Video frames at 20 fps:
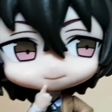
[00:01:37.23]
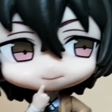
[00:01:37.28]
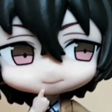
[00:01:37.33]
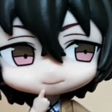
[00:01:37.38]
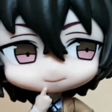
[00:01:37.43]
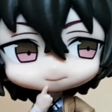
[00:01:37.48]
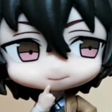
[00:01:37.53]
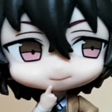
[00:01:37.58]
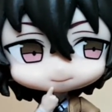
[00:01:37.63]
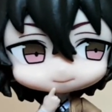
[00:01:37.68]

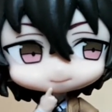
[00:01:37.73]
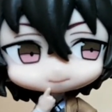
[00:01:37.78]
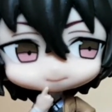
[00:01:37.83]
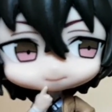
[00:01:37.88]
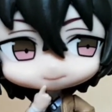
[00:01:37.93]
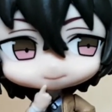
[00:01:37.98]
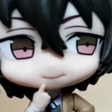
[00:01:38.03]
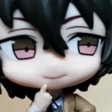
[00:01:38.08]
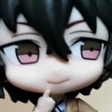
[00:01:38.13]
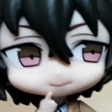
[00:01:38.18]
one.
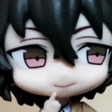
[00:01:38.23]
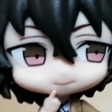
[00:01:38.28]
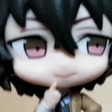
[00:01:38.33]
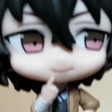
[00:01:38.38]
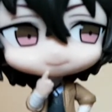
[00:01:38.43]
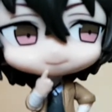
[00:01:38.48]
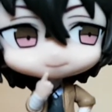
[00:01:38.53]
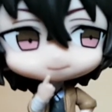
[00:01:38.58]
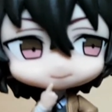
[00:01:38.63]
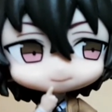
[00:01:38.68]
Okay,
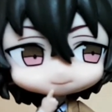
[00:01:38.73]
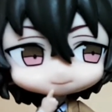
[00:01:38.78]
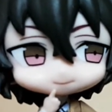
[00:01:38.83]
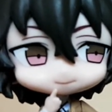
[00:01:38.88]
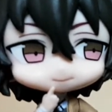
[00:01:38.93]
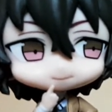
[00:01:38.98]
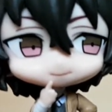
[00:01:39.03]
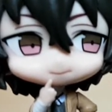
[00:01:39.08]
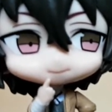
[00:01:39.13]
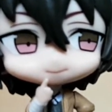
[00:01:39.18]
there
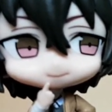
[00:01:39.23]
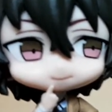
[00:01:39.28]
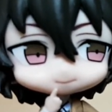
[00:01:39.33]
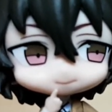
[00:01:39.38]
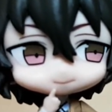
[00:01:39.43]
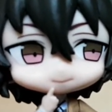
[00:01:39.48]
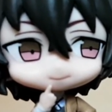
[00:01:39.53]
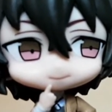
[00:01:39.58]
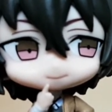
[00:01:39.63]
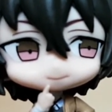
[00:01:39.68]
are at
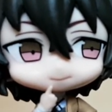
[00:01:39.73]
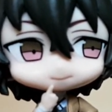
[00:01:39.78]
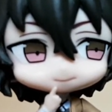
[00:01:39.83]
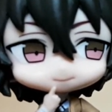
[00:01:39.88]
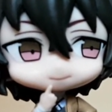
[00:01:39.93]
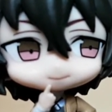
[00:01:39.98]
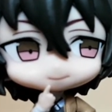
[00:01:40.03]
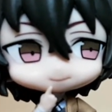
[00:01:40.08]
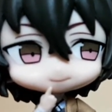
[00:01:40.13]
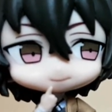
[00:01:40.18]
least
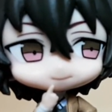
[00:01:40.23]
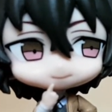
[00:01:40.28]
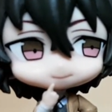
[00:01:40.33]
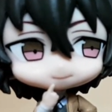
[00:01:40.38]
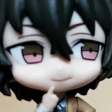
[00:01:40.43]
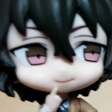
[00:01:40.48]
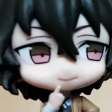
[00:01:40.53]
three,